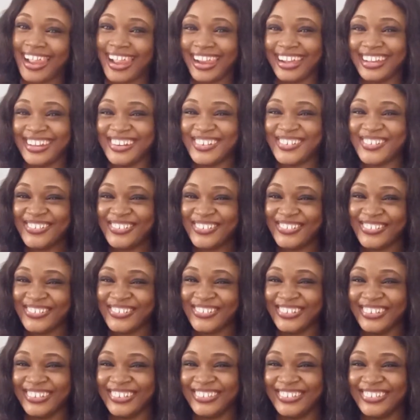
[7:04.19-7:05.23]
You know,
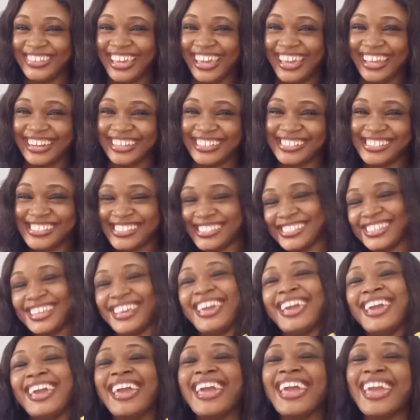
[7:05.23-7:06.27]
you get
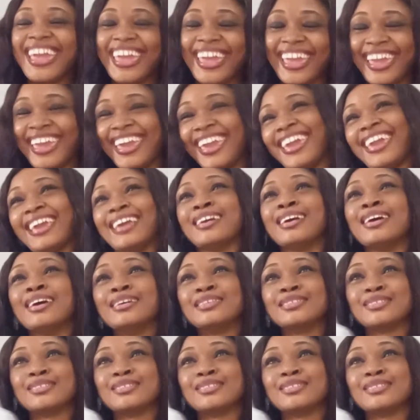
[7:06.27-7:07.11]
it.